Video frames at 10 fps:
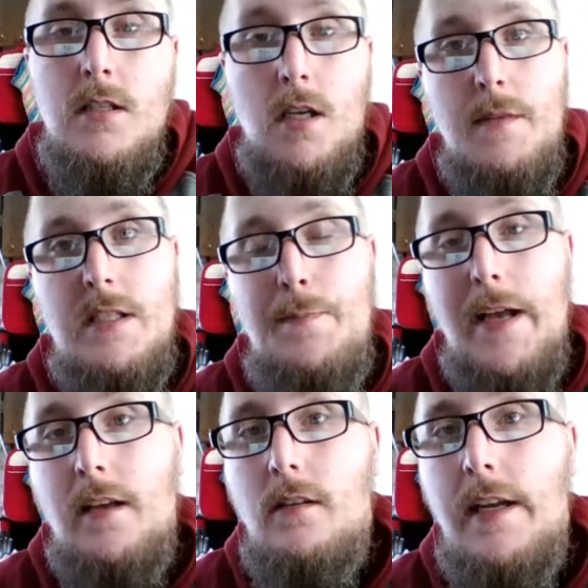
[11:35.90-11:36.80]
Some have
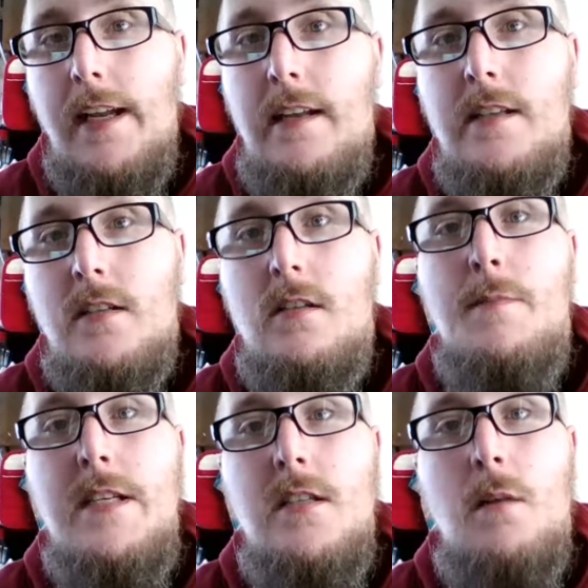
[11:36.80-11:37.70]
speculated it's
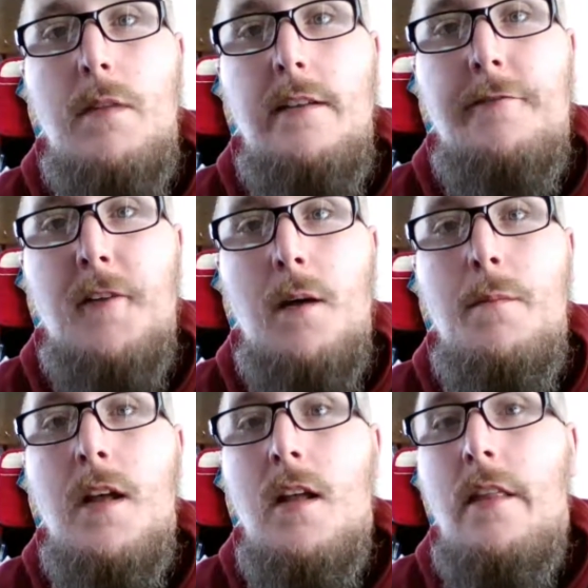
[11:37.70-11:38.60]
going to be somebody
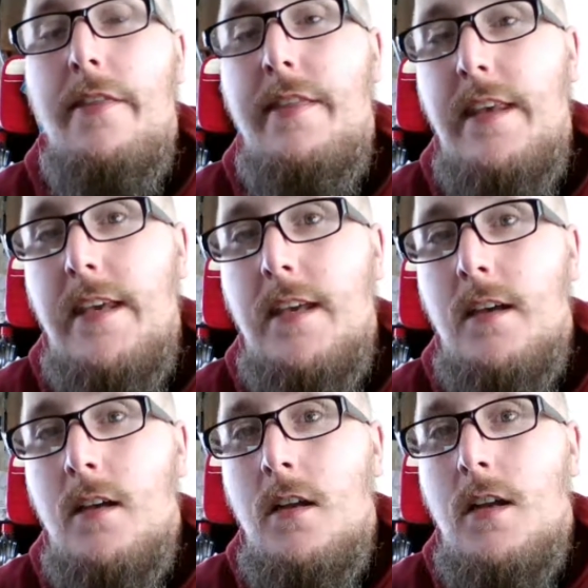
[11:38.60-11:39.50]
from
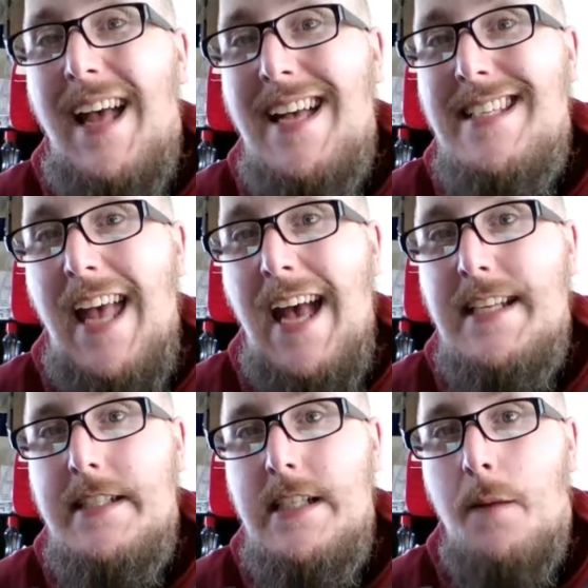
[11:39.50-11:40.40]
the
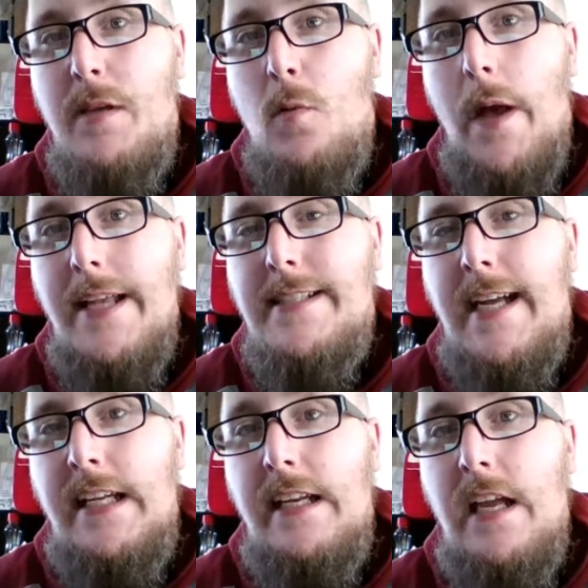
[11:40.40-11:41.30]
SXWA,
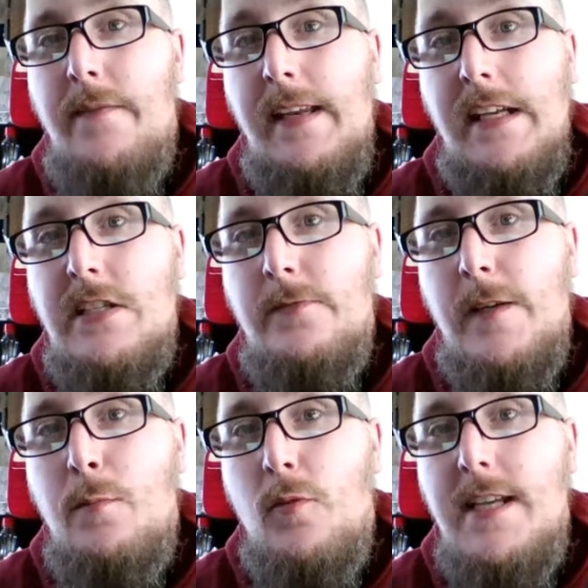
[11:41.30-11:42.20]
Scandinavian
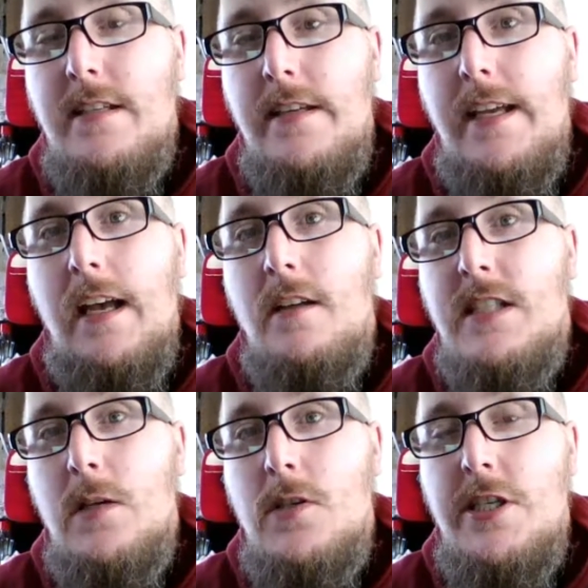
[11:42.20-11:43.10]
Extreme Wrestling
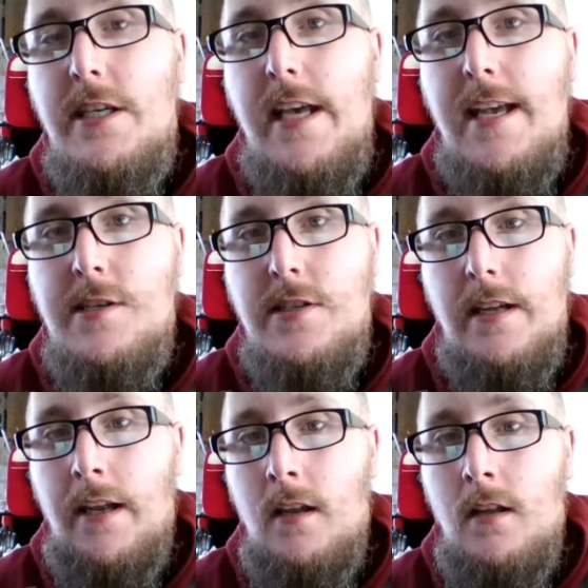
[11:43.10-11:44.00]

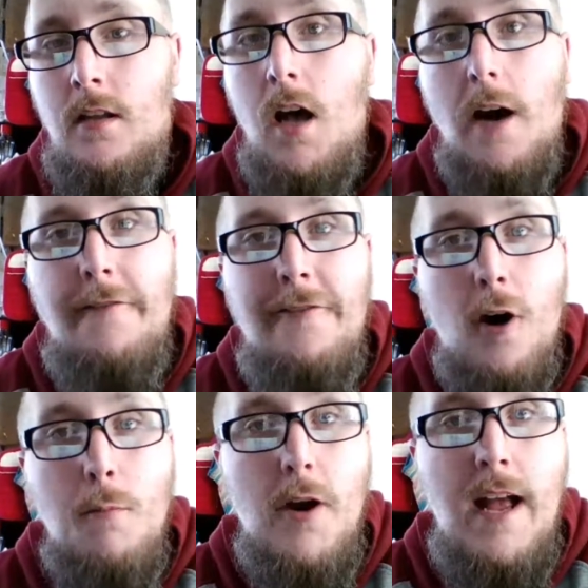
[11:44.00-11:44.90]
Association, a
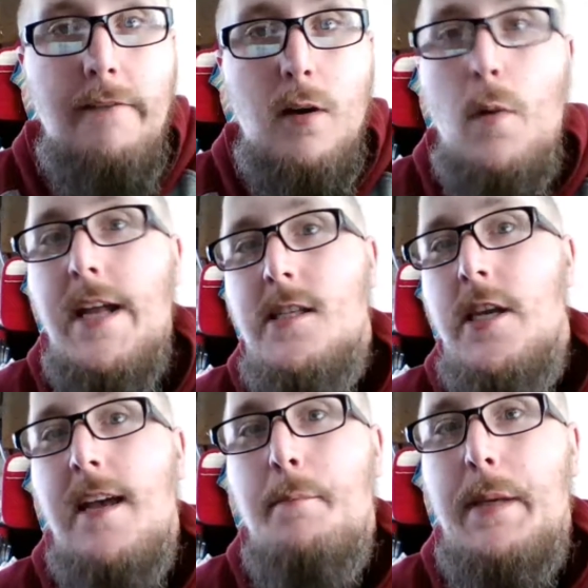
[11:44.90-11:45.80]
former heavyweight
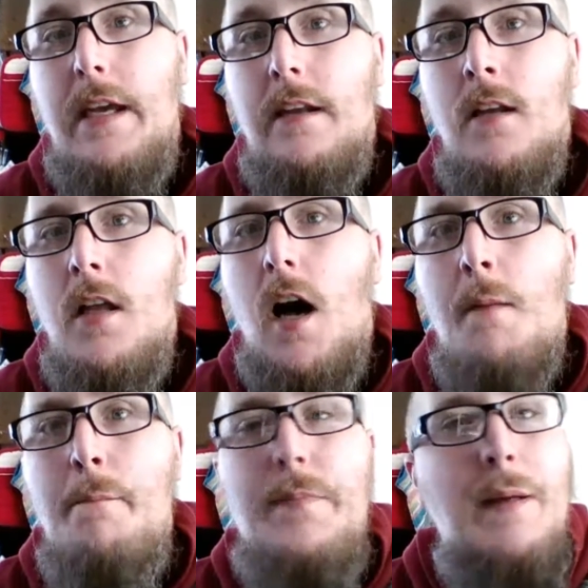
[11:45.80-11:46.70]
champion,
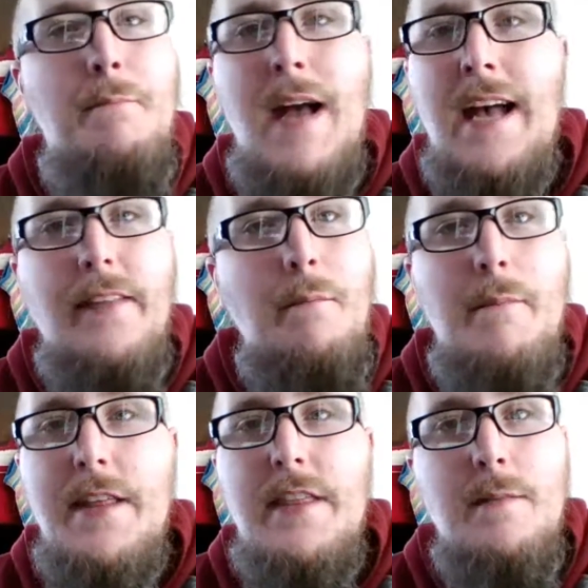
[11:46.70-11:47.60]
the man, the
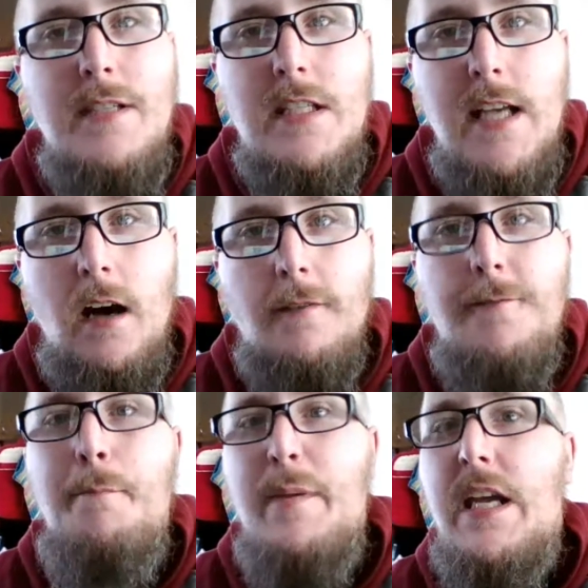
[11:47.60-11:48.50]
myth
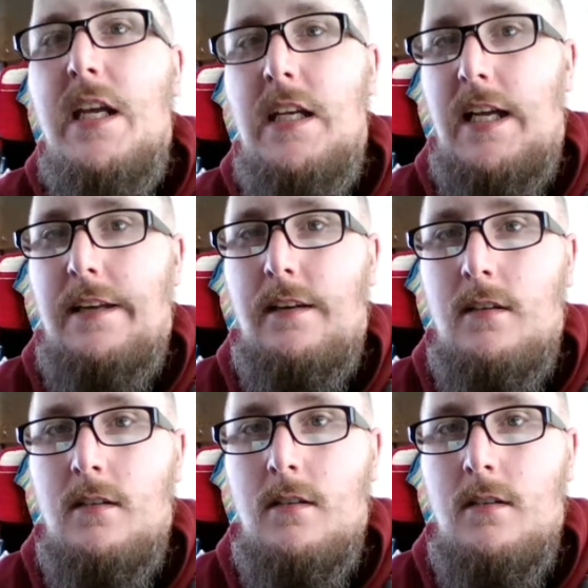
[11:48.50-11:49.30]
himself, Big Gun,